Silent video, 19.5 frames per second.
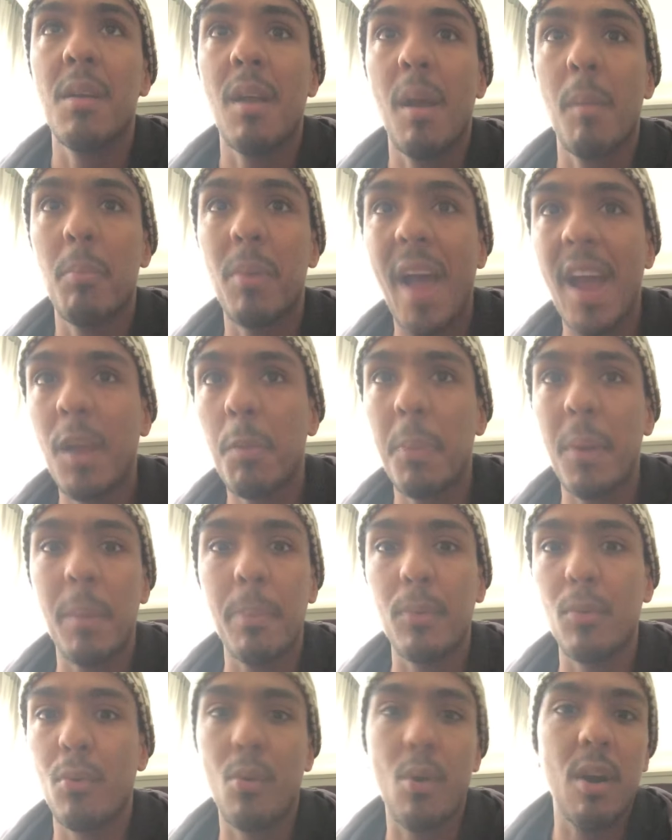black
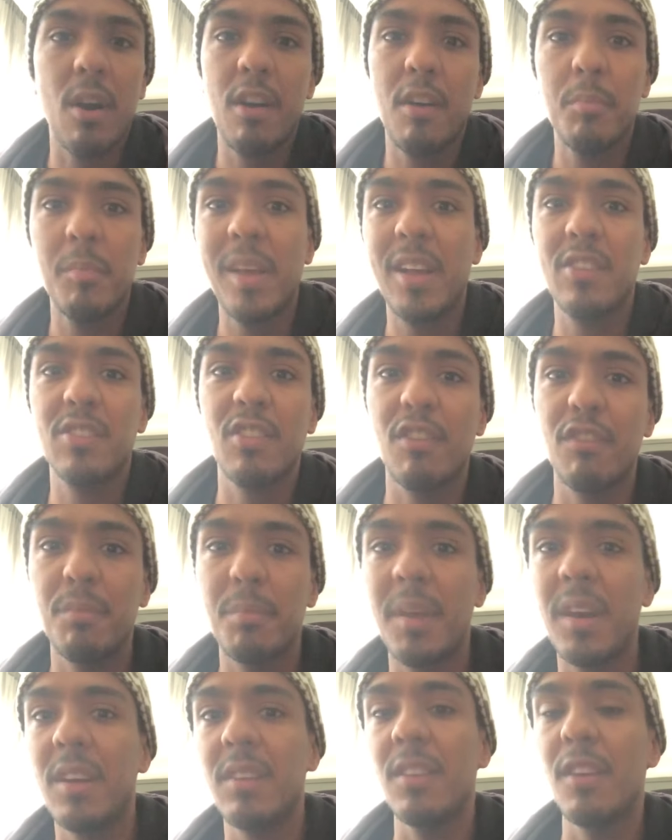people who are a mix of
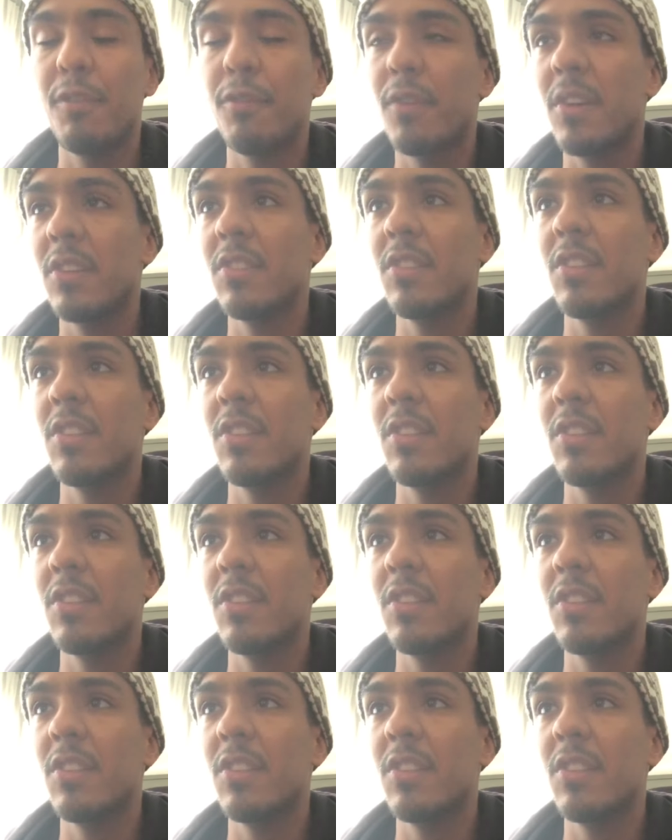many different